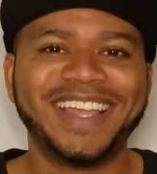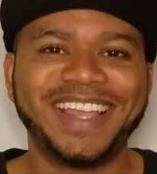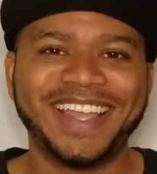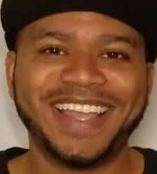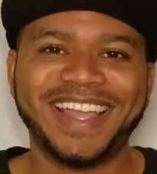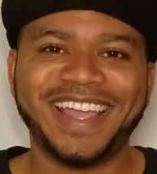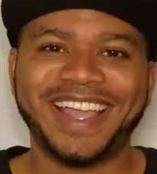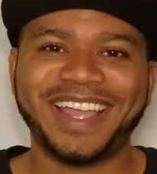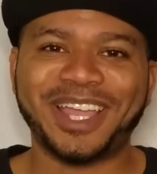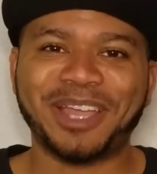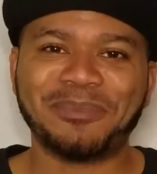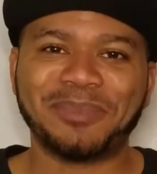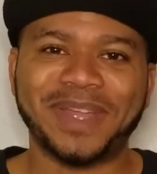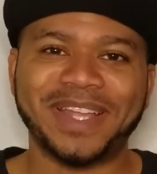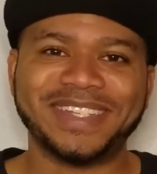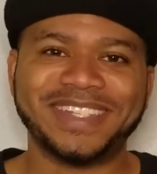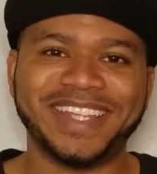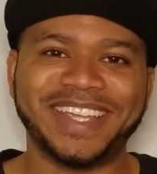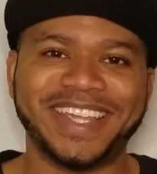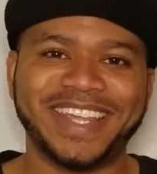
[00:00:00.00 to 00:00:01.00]
I got my
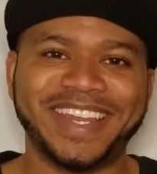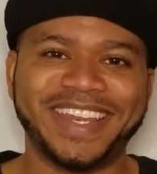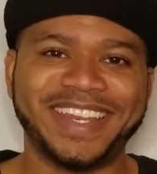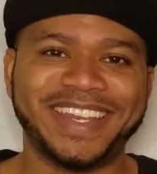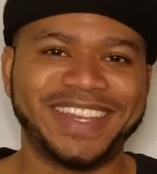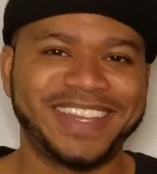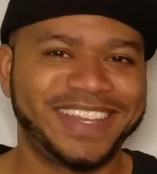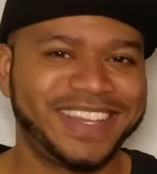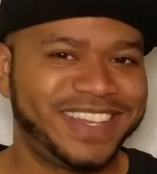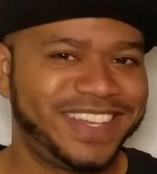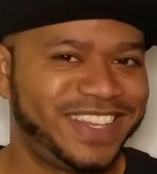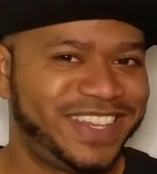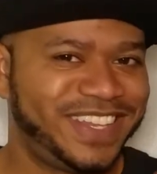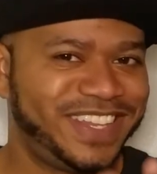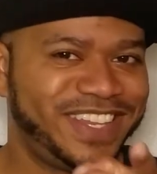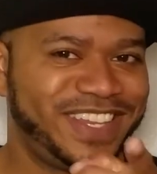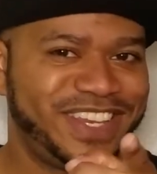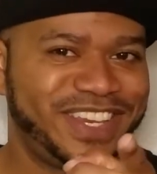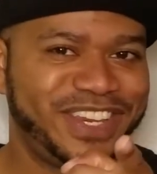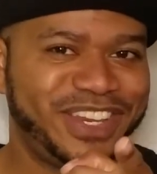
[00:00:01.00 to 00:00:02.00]
ticket.
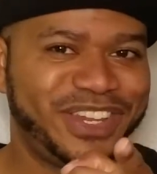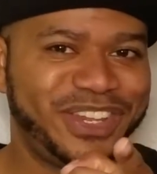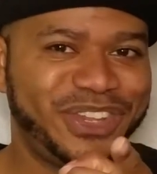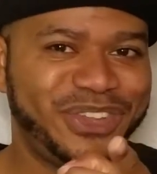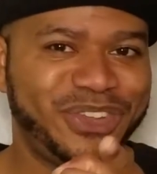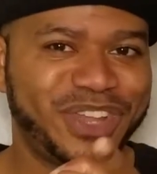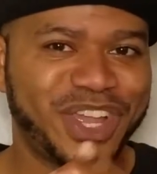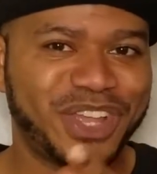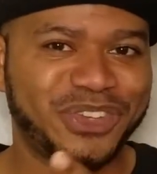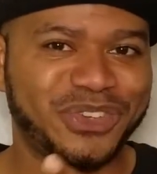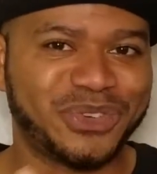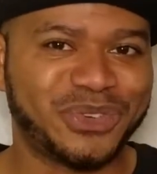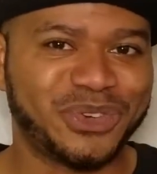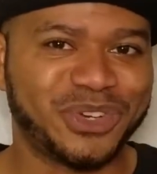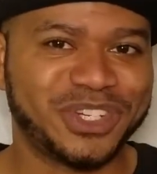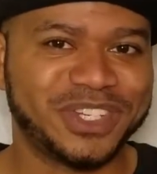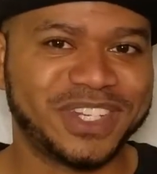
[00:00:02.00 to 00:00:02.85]
You got yours.